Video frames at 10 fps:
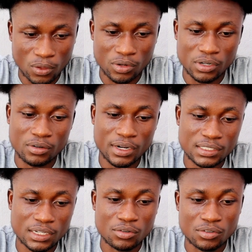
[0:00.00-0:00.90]
on the right
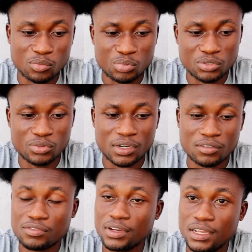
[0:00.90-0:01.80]
side of the page we
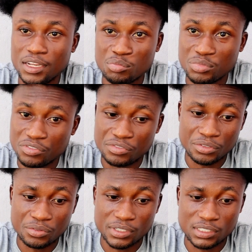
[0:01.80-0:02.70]
have Lmb
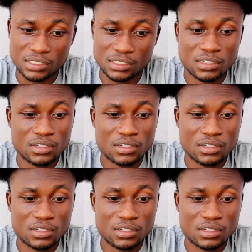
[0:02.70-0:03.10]
frequency.